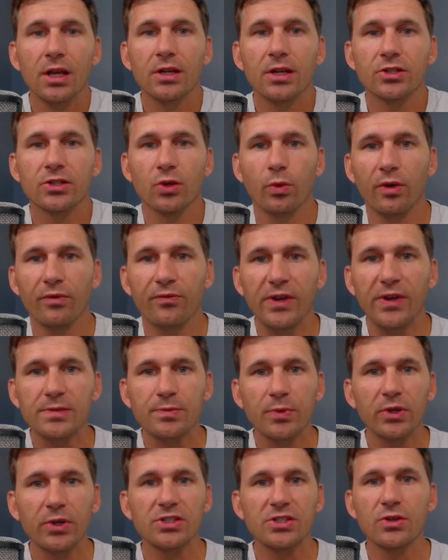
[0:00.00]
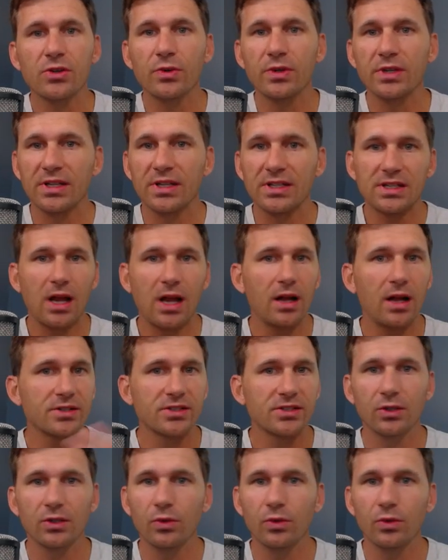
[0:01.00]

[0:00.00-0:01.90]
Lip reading: So what Facebook is doing is constantly